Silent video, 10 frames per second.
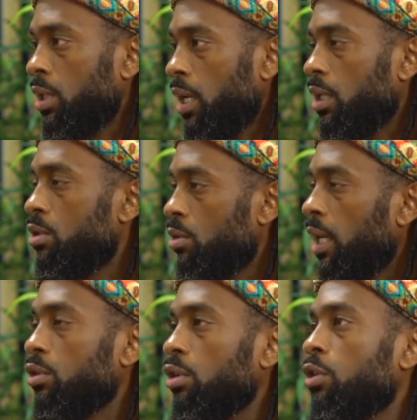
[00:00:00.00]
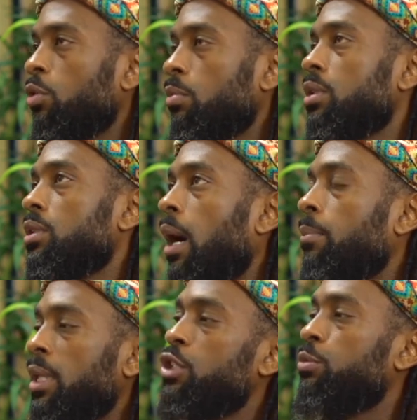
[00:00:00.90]
Yes, you got so
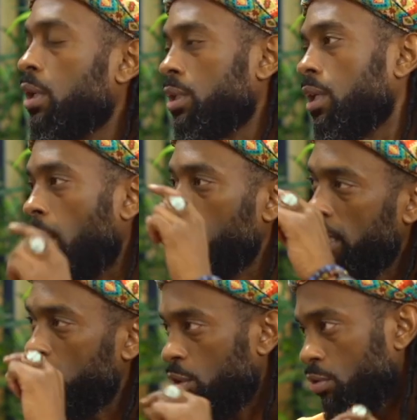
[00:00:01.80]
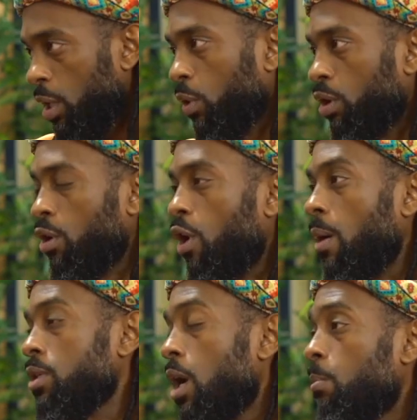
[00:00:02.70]
I'm glad you brought that up. I'm glad you used that word
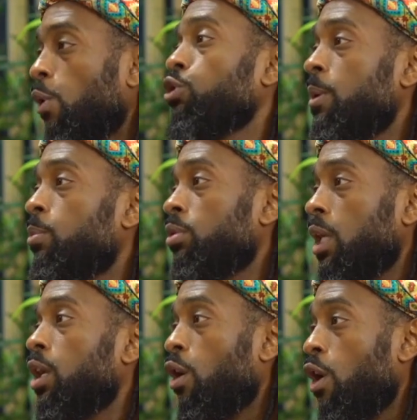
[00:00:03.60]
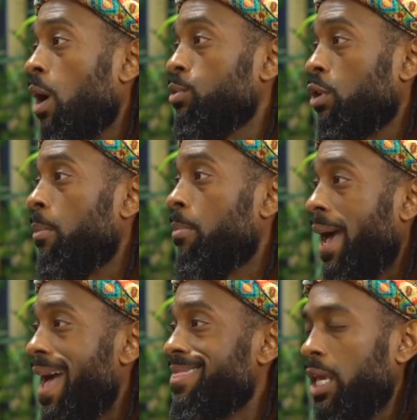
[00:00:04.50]
carbs. Most people think carbs are a
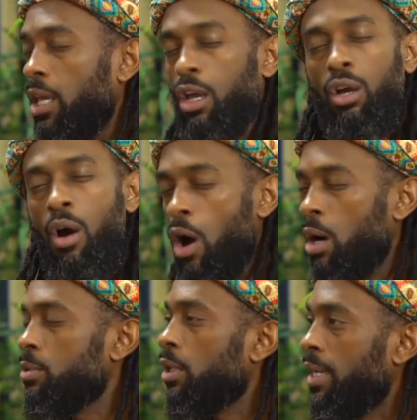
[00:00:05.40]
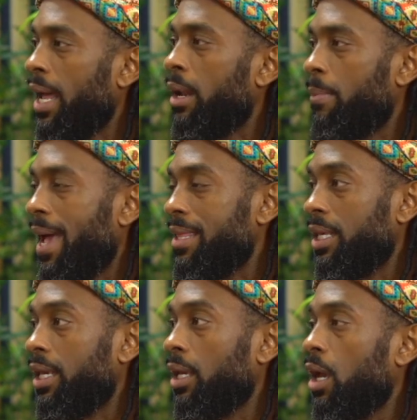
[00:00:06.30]
bad thing. Carbs are not a bad
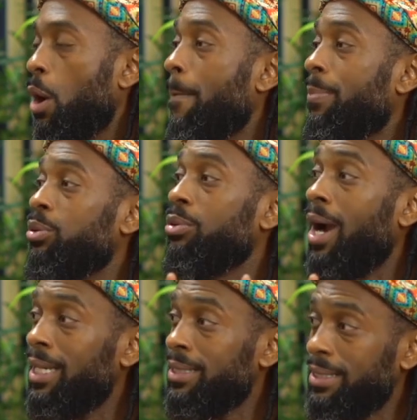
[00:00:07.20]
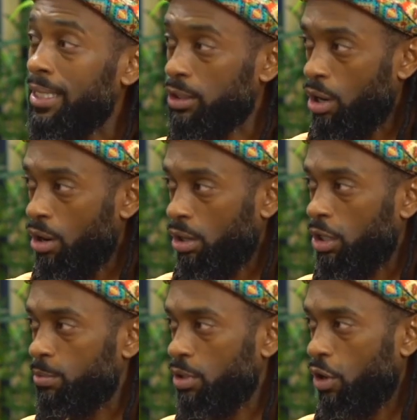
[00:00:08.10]
thing. Processed
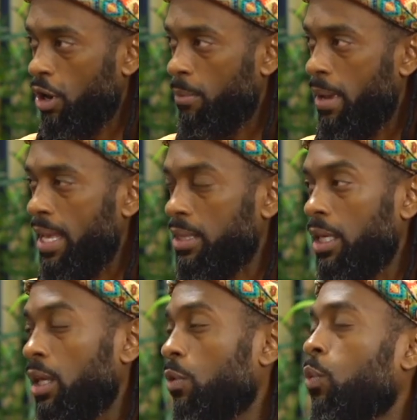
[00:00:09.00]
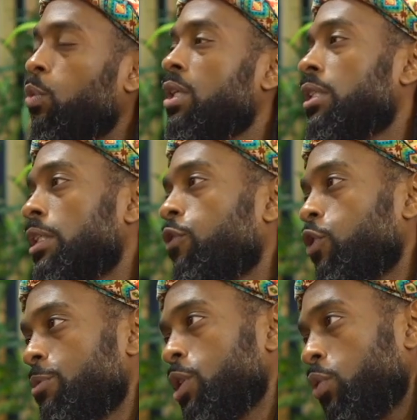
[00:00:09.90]
carbs are a bad thing. Well, what is the
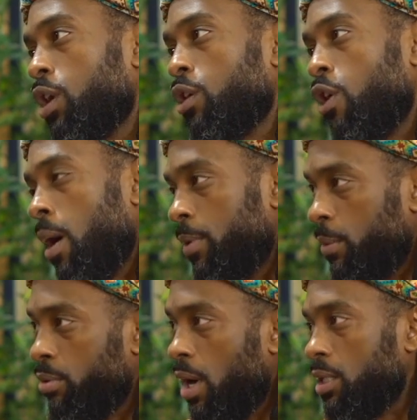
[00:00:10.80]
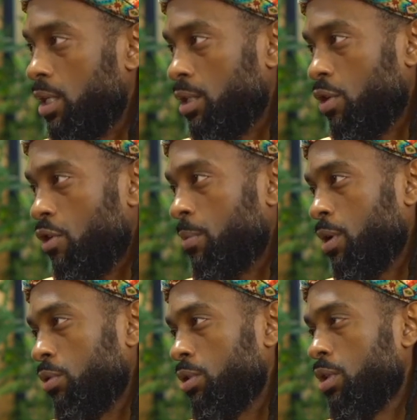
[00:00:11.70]
difference between a carb and a processed carb,
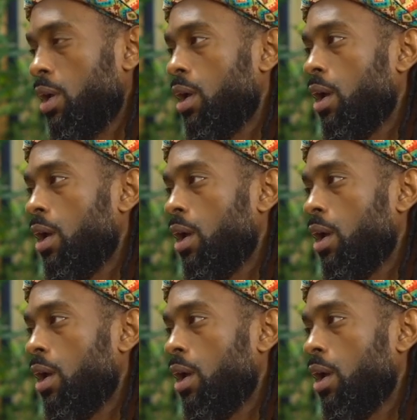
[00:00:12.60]
Coach?